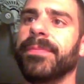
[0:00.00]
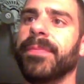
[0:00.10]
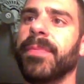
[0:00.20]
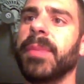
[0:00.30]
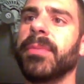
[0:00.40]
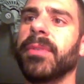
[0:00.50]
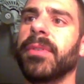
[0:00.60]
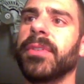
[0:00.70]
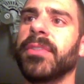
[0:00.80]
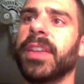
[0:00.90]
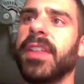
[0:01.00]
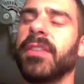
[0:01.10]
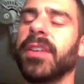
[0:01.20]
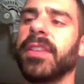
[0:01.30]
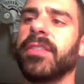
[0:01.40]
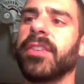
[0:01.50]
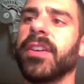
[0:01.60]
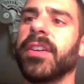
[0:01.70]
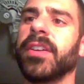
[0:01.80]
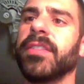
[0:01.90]
People say they don't like this
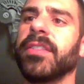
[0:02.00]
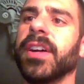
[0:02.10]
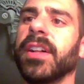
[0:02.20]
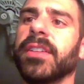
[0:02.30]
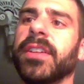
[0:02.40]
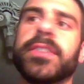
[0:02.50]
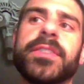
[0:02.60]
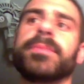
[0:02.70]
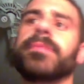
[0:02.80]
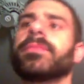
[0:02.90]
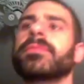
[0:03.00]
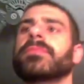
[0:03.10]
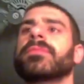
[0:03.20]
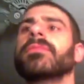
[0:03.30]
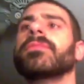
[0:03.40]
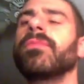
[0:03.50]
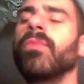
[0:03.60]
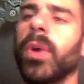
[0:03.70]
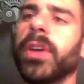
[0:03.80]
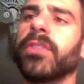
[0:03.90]
card because it's colorless.
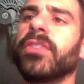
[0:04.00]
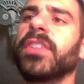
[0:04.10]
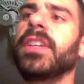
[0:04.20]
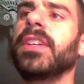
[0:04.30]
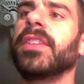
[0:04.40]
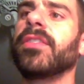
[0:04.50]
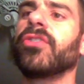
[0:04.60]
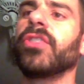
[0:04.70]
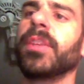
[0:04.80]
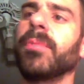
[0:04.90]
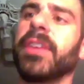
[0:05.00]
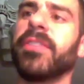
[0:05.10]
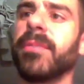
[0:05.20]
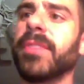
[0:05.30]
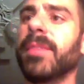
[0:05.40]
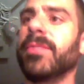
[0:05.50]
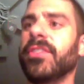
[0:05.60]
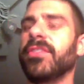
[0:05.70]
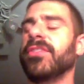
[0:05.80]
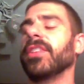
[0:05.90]
Well, you'll see in the stream how sometimes it
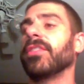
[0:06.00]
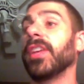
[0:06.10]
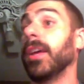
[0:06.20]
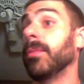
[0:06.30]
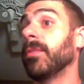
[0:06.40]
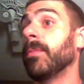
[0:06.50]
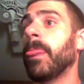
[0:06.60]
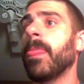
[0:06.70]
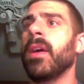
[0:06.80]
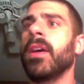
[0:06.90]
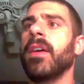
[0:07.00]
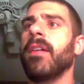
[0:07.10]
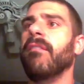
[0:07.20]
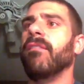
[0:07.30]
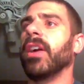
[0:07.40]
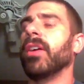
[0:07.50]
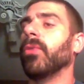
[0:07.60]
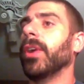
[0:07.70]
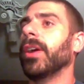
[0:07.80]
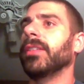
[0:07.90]
just steals games. Very
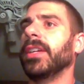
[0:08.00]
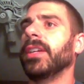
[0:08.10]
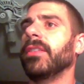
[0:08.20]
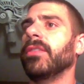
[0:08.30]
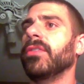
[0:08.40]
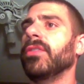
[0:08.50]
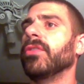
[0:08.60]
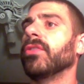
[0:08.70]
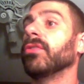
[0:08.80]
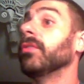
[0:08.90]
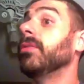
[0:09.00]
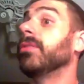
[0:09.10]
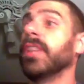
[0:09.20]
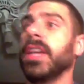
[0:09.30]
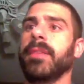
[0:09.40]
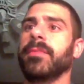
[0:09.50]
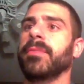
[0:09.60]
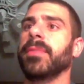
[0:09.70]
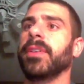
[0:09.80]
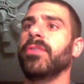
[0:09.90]
rarely do you just lose
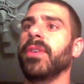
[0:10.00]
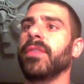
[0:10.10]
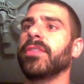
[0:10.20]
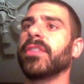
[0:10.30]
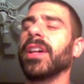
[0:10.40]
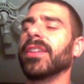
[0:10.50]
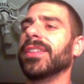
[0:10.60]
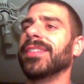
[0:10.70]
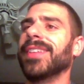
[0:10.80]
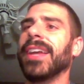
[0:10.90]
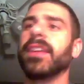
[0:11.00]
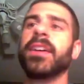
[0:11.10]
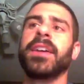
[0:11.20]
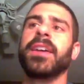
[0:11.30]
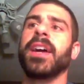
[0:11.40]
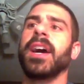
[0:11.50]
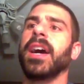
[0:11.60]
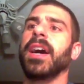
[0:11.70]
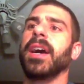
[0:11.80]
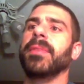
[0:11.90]
games because you have this colorless land.
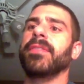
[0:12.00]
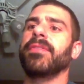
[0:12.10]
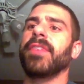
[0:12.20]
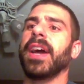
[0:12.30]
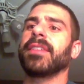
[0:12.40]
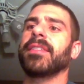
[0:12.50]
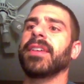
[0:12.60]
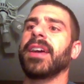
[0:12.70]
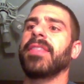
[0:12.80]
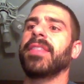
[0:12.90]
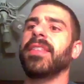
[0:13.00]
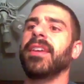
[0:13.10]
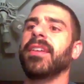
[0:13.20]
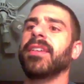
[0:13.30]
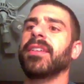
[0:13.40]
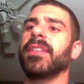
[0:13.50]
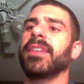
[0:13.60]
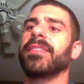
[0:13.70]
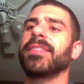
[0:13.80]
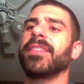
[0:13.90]
In fact, I think
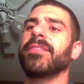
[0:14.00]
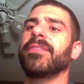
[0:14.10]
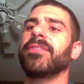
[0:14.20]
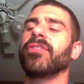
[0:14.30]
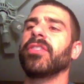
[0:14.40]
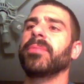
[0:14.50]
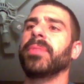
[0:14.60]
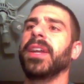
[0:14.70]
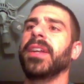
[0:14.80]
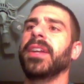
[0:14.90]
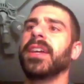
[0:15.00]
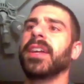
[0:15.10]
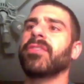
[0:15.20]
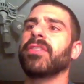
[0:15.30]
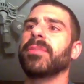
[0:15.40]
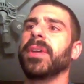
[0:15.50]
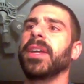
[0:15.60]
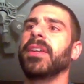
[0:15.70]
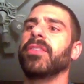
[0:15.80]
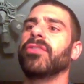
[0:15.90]
since I've started playing it, and I started
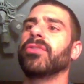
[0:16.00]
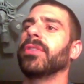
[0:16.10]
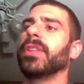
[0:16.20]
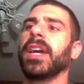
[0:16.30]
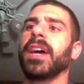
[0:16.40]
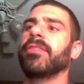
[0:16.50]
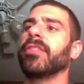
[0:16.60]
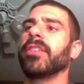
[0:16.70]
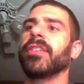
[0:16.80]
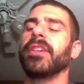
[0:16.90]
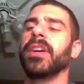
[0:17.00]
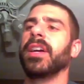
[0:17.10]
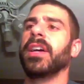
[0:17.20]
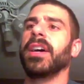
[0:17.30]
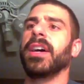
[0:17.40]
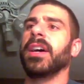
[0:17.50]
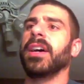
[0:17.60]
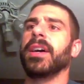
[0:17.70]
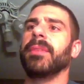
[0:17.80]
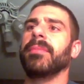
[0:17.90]
playing it shortly after
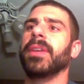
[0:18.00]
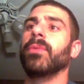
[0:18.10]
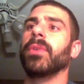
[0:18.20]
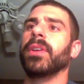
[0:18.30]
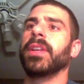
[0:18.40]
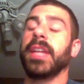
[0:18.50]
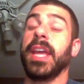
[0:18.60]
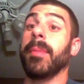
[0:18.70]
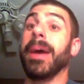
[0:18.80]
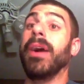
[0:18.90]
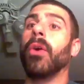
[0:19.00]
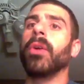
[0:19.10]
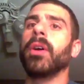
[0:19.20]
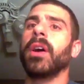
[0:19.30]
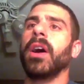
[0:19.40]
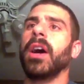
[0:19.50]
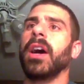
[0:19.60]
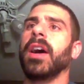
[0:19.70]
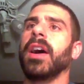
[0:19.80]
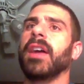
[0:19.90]
it came out,
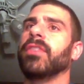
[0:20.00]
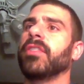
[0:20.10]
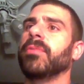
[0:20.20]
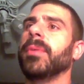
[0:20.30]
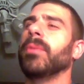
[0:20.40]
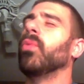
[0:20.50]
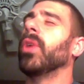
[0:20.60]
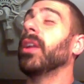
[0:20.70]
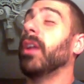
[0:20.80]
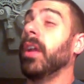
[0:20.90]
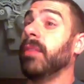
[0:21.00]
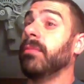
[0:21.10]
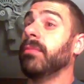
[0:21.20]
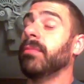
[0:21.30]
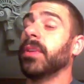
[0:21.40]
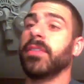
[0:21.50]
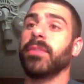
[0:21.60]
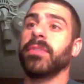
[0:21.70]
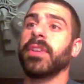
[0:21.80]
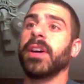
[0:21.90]
I've lost maybe 1 game because
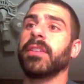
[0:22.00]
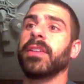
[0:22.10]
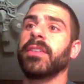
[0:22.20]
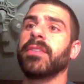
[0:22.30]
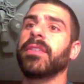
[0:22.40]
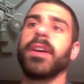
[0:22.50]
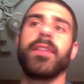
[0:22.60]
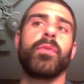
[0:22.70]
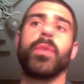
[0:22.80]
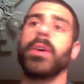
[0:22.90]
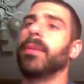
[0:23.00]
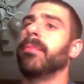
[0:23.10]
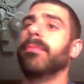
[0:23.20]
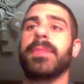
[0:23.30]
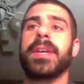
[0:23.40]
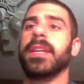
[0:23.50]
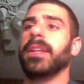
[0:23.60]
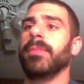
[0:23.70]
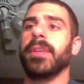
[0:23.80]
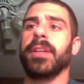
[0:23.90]
it was colorless. I've won
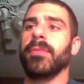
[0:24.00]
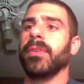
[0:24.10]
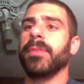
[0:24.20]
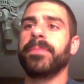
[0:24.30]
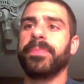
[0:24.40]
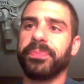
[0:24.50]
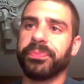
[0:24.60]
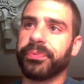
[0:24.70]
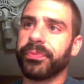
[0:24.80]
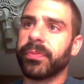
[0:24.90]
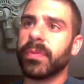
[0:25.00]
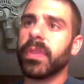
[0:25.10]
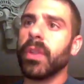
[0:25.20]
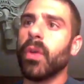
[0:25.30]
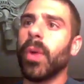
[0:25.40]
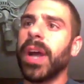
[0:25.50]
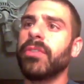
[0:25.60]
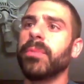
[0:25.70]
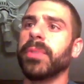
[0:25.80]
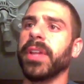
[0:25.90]
many, many more. Why
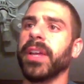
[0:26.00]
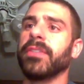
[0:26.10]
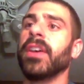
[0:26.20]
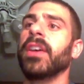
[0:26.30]
2 planes?